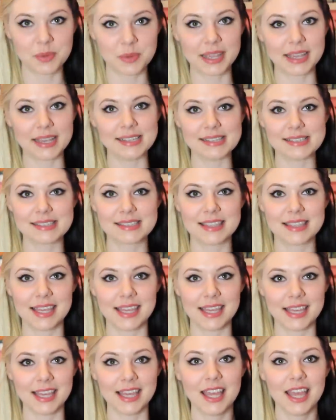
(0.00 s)
because
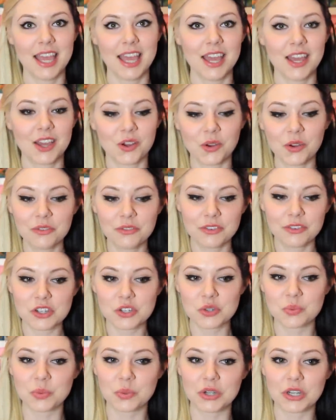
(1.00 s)
the
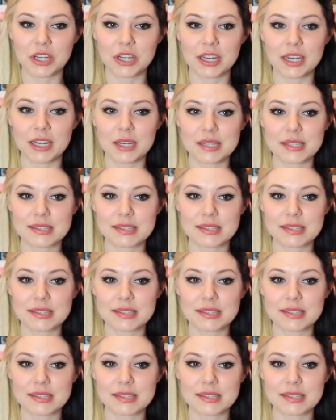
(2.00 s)
goldfish would